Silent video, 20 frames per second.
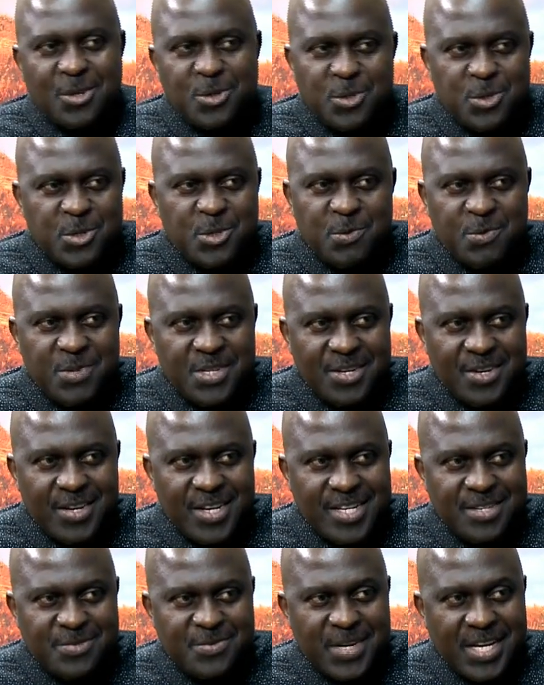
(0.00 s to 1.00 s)
it's all to do with
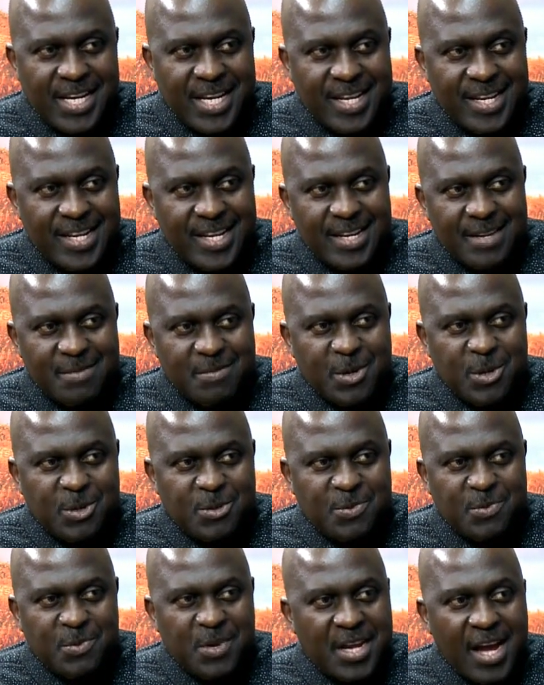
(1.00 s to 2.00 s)
knowledge, really,
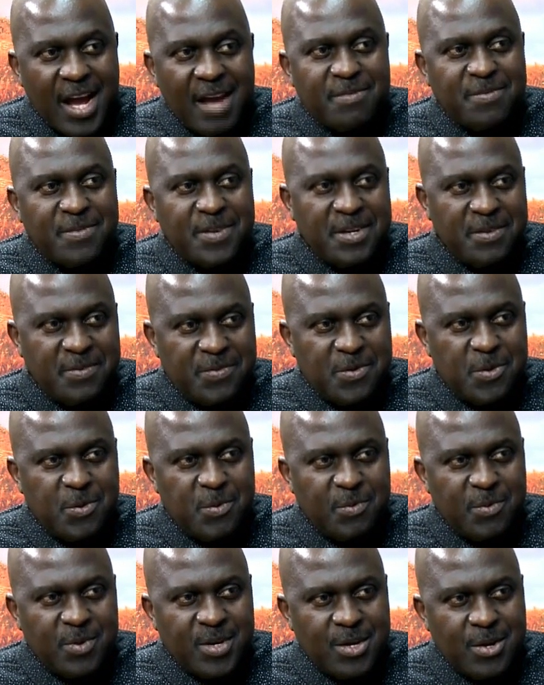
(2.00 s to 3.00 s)
because we have very
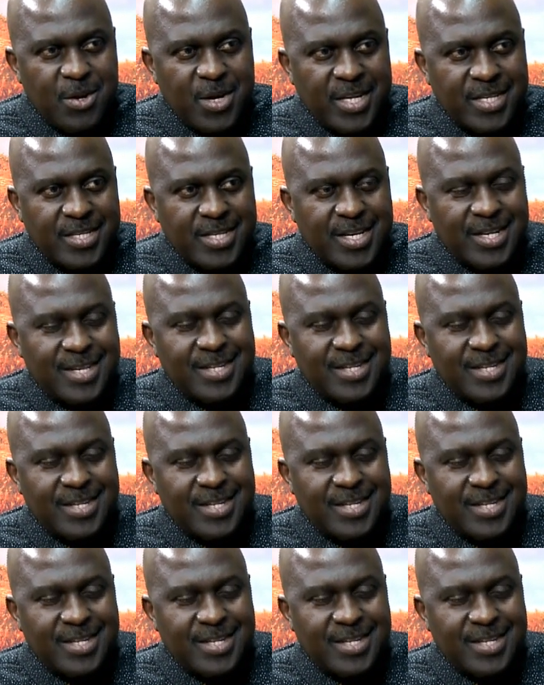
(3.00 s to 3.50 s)
few knowledge.